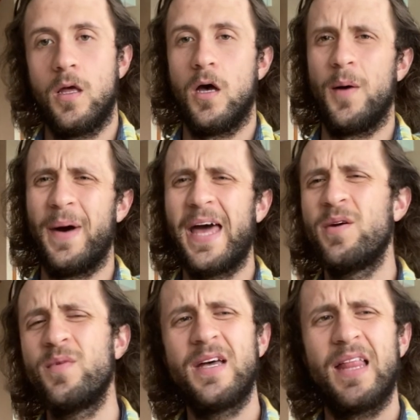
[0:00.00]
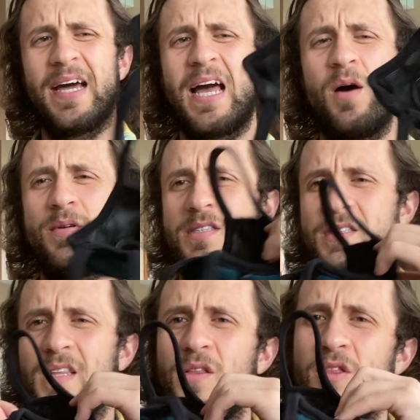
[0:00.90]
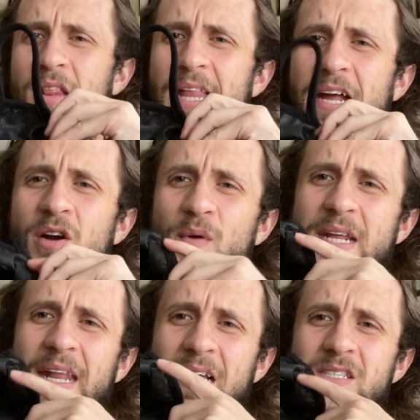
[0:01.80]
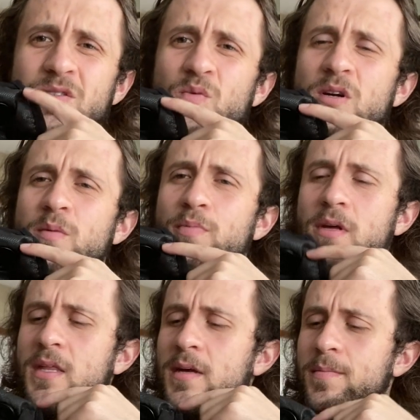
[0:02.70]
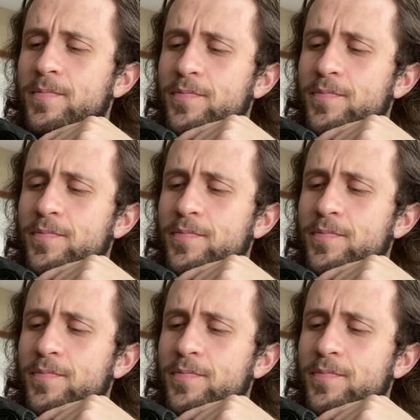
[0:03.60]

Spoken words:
I don't really like how it's the layer right next to where you're breathing.